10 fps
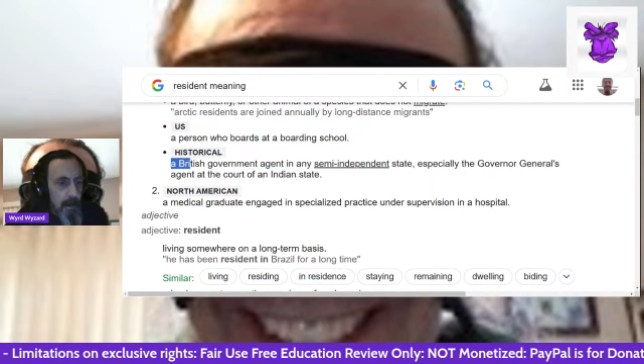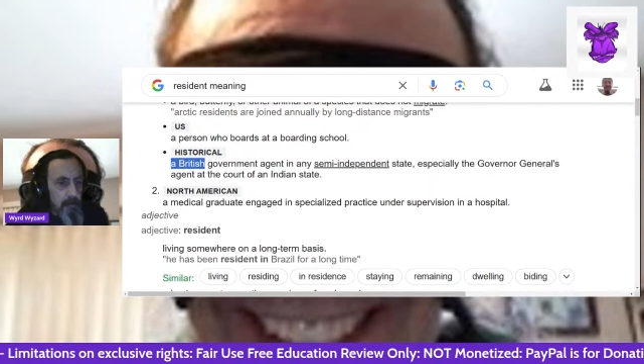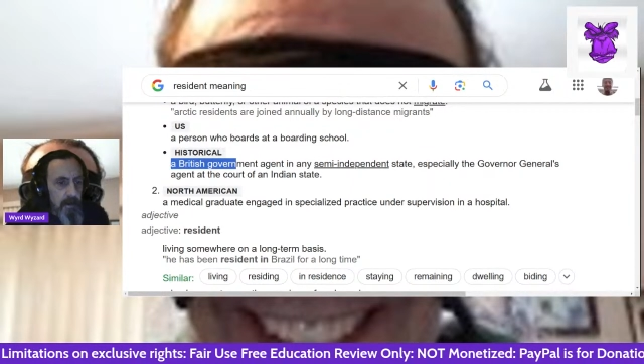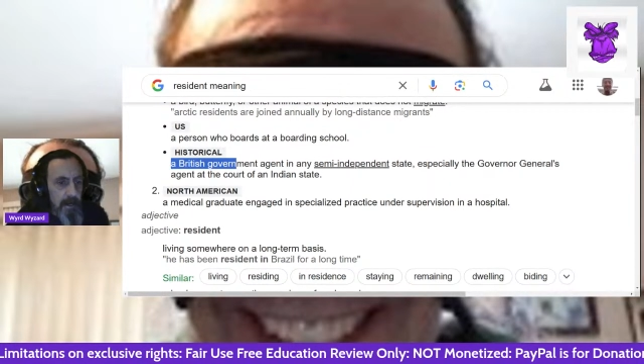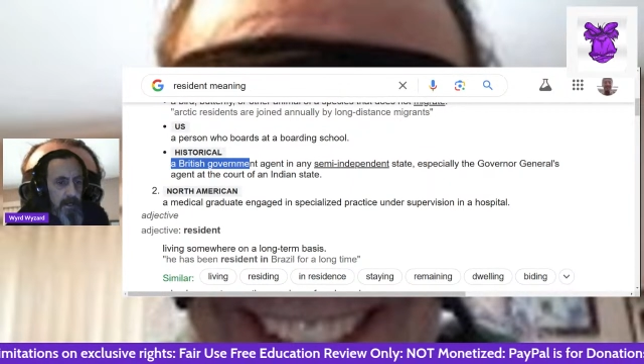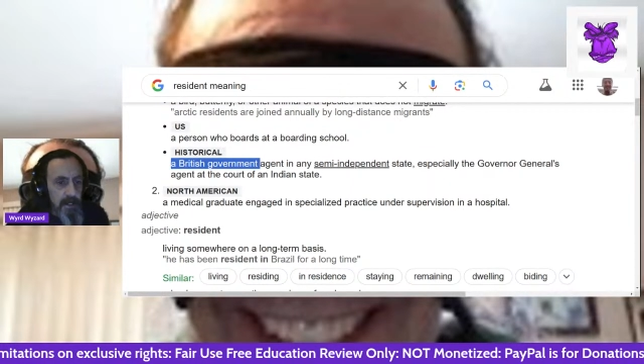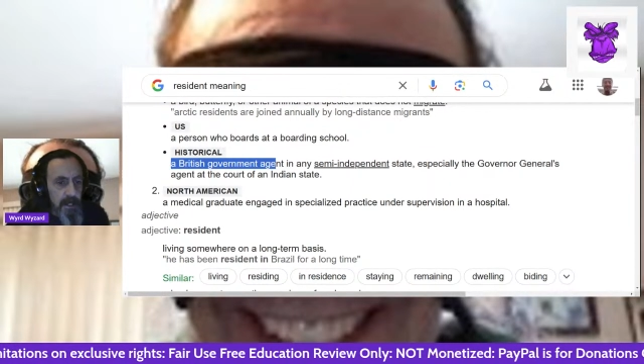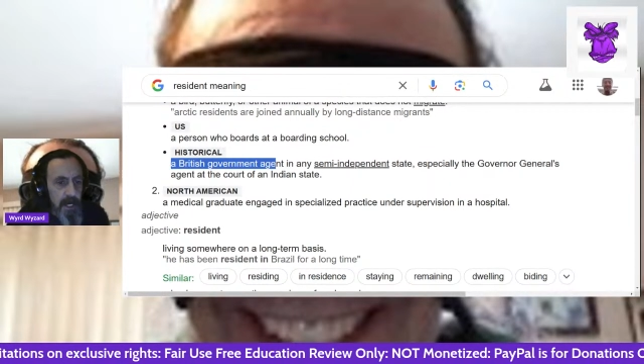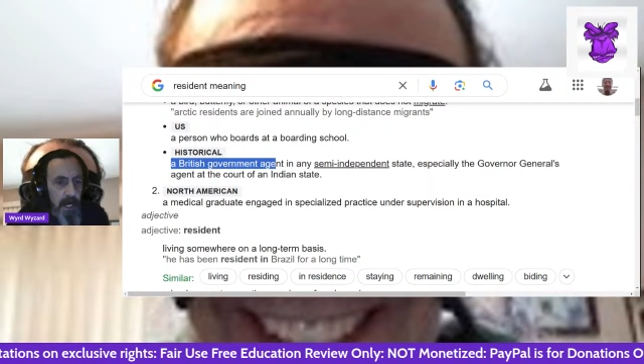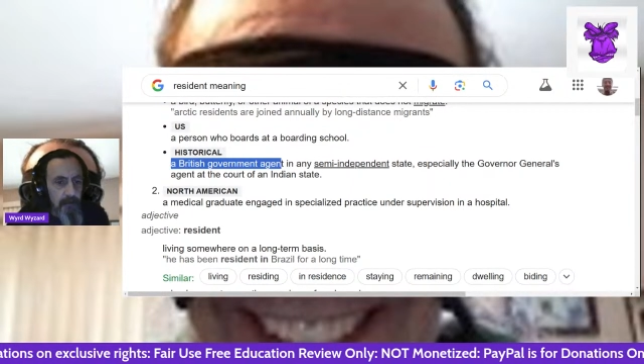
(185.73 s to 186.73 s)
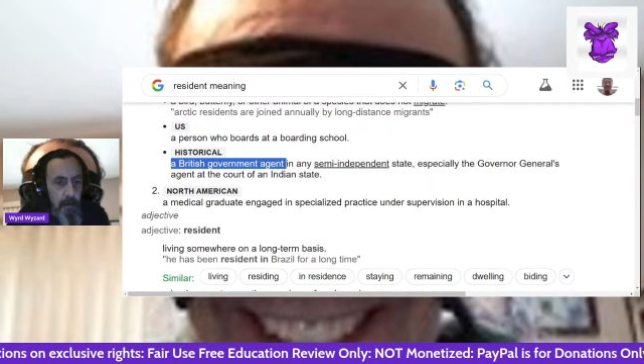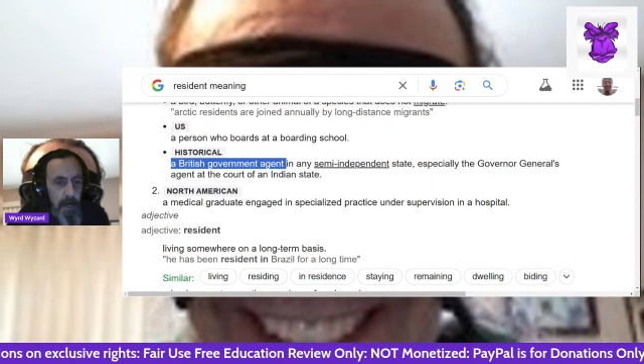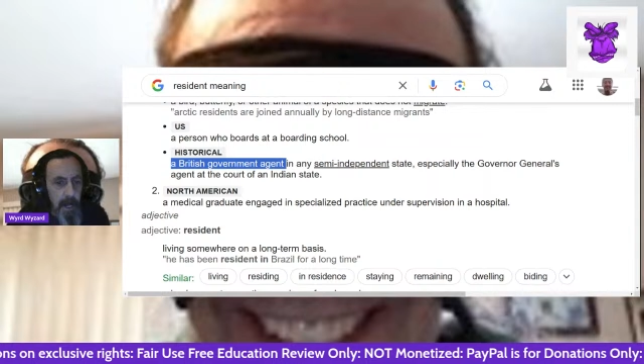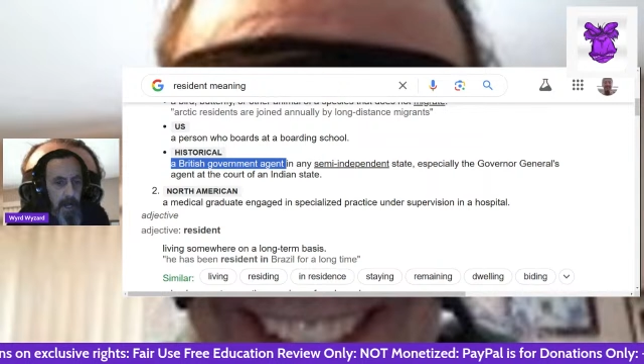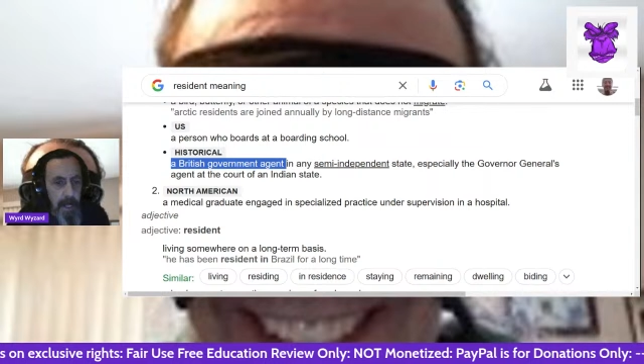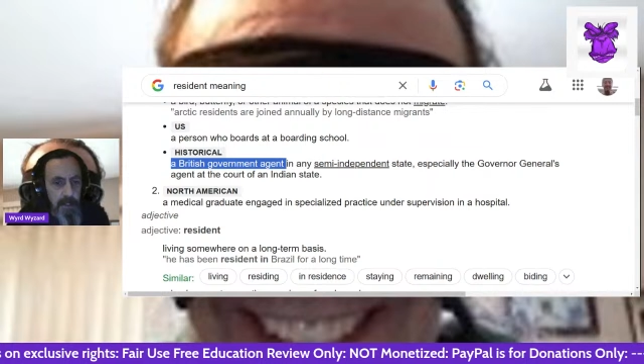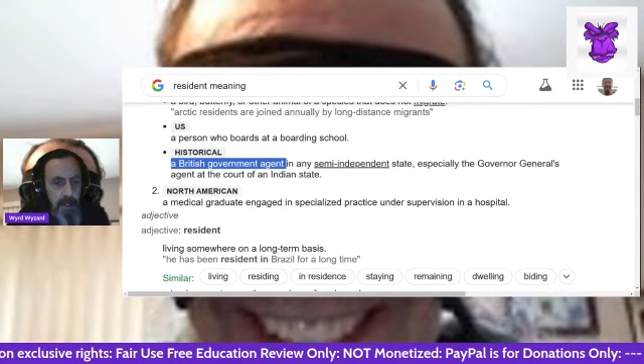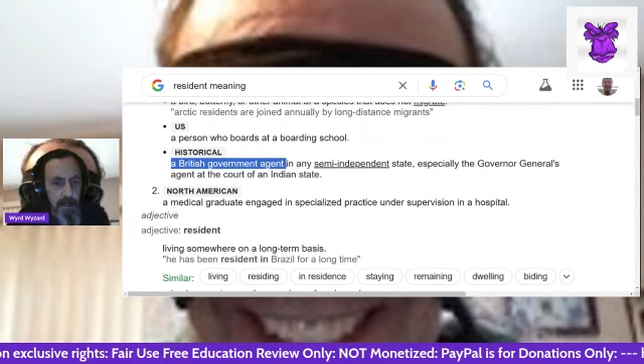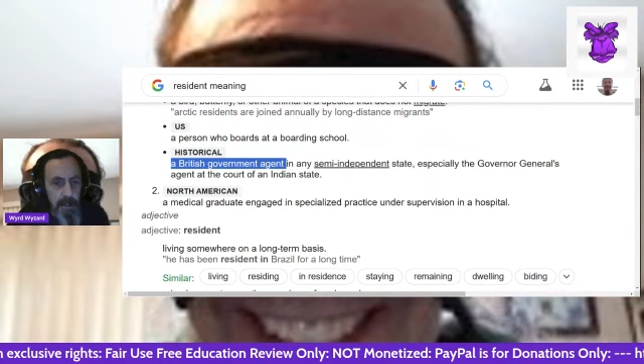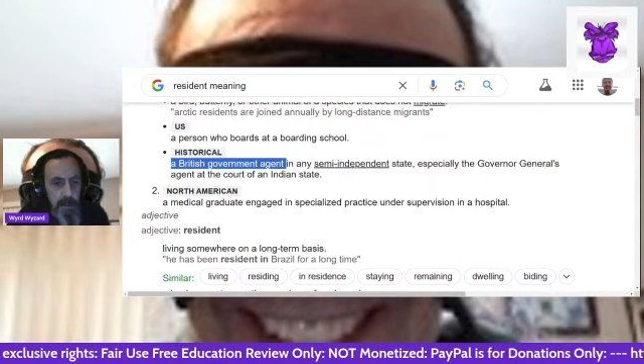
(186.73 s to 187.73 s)
a British government
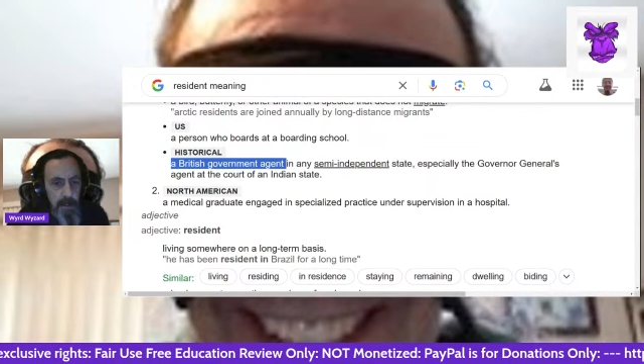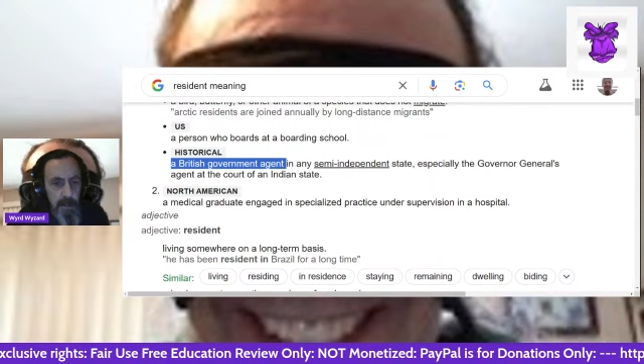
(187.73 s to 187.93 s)
agent